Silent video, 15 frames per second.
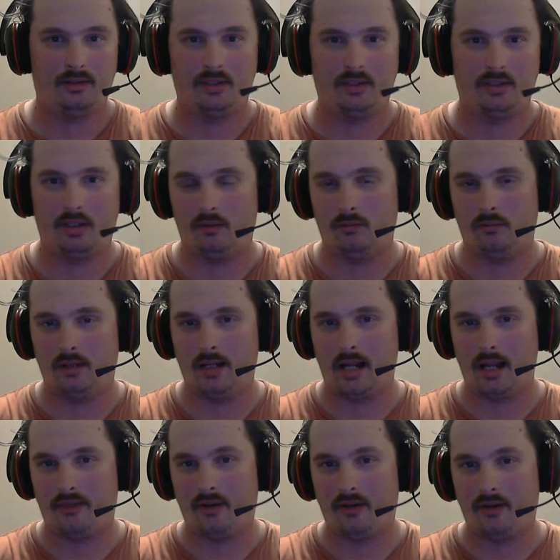So when
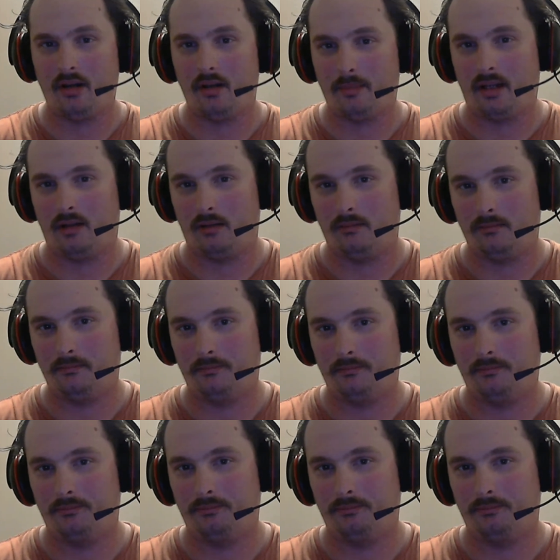I thought about